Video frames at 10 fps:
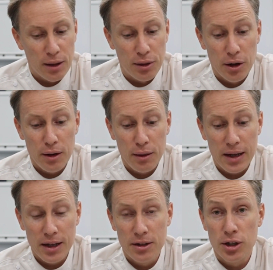The third
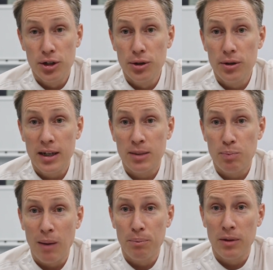thing to do is
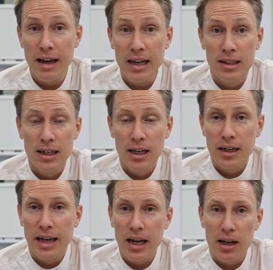pump the legs.
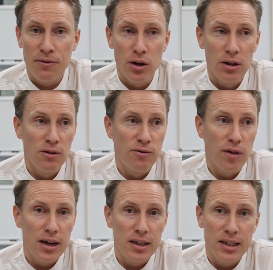If you've got a little
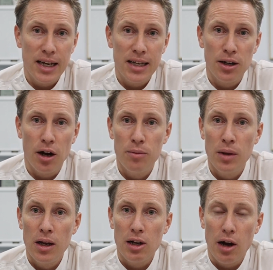flight of stairs at
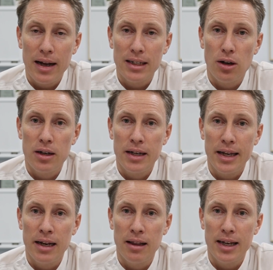home, go outside and
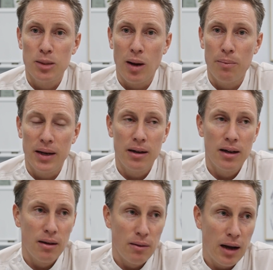get your legs
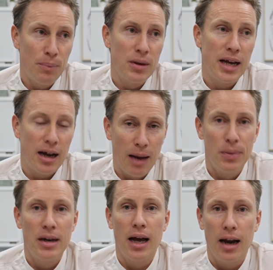pumping. Up and down,
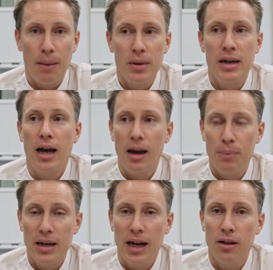up and down, up and down,
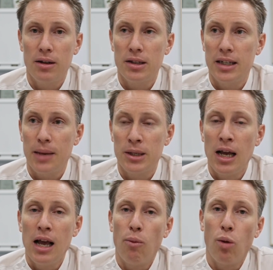up and down those steps.
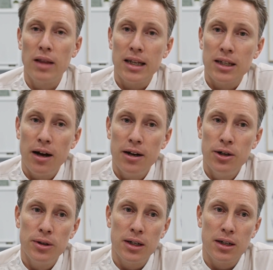What that's going to
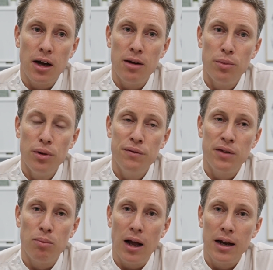do is it's going to
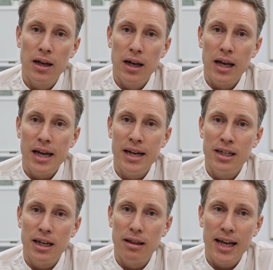move the blood
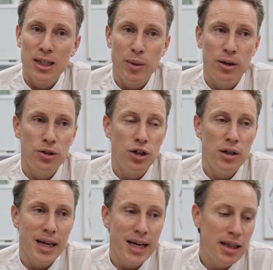into your legs because you
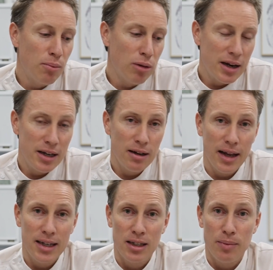need the blood in your
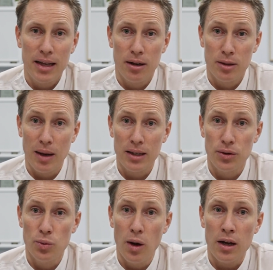legs to make those
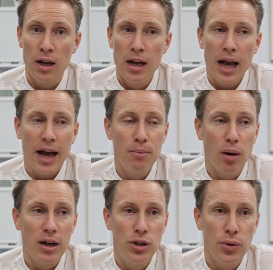muscles work, and
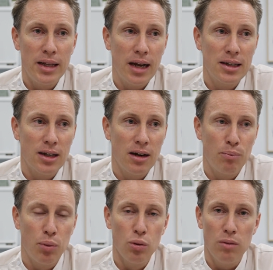by doing that it's going
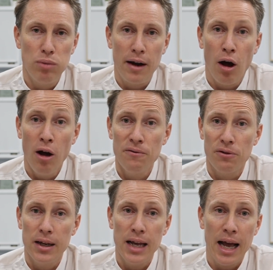to pull the blood,
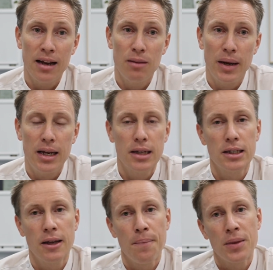hopefully, out of the
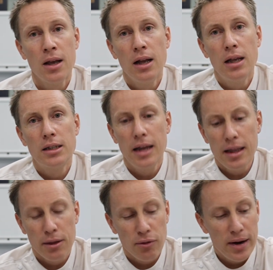penis. So
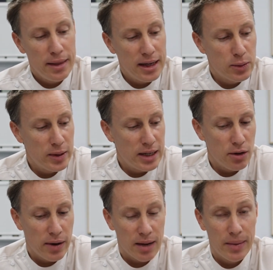they're the three things we
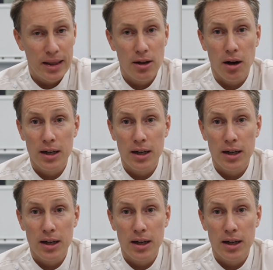tend to recommend the